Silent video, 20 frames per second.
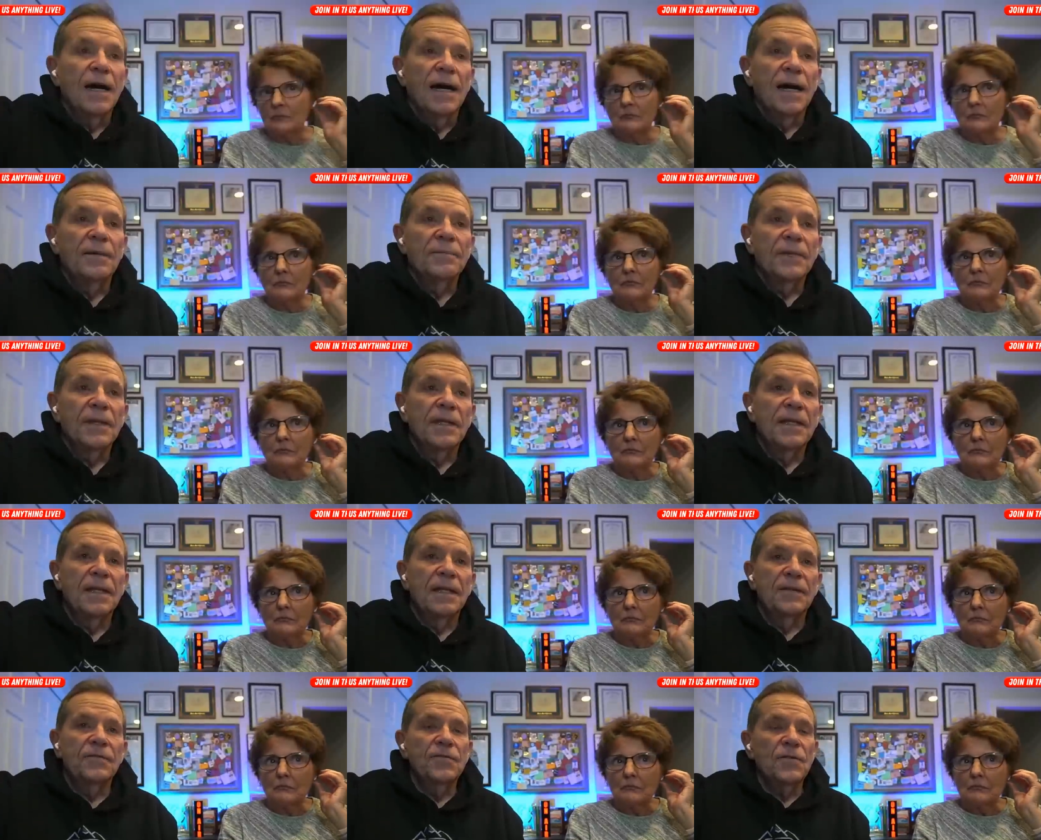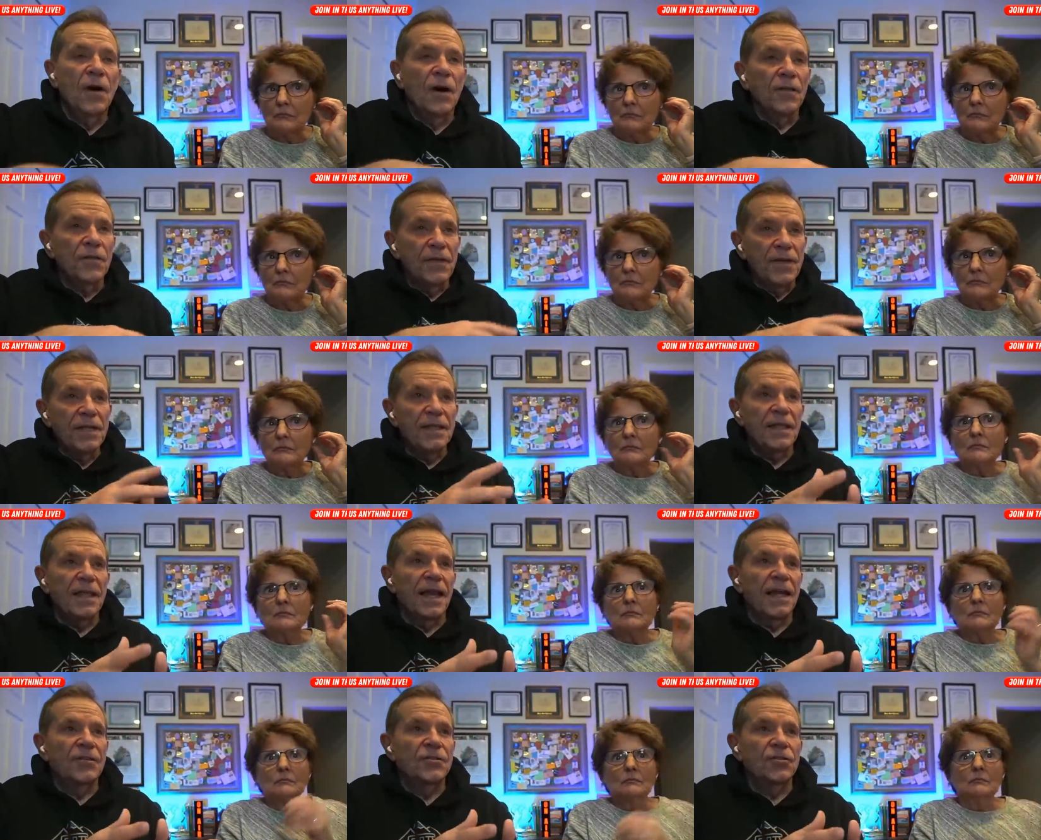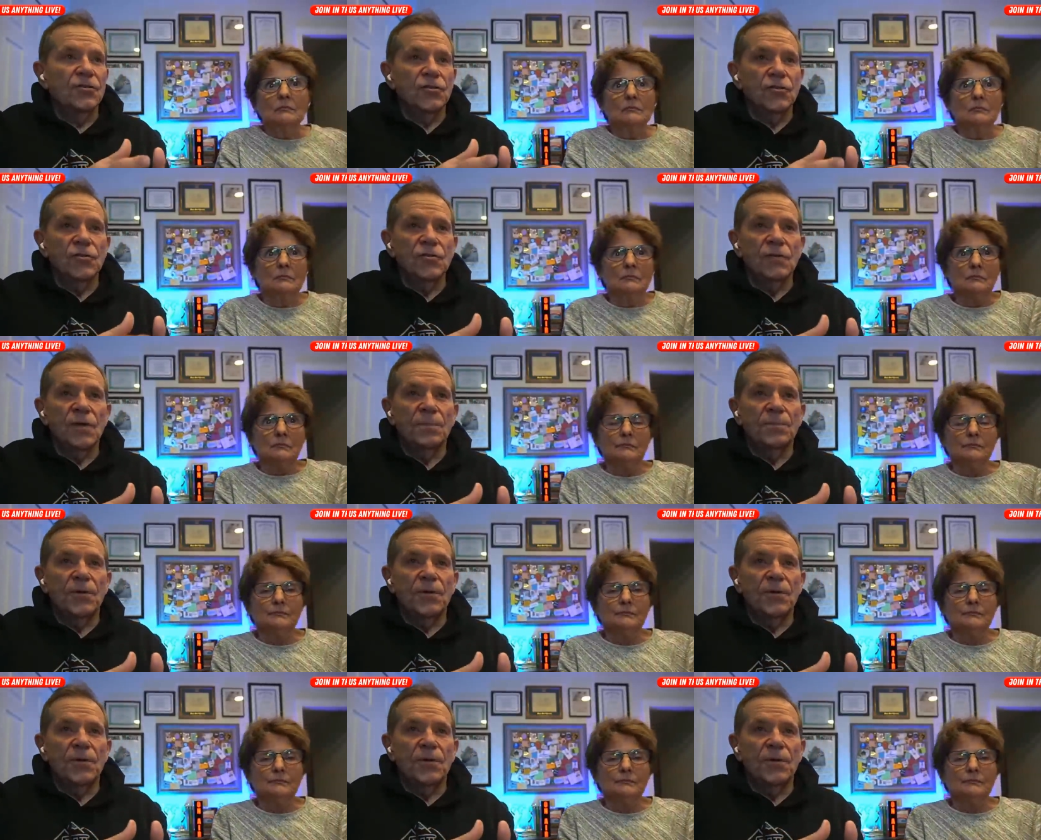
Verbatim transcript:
Speaker 1: And if you all think that I should do a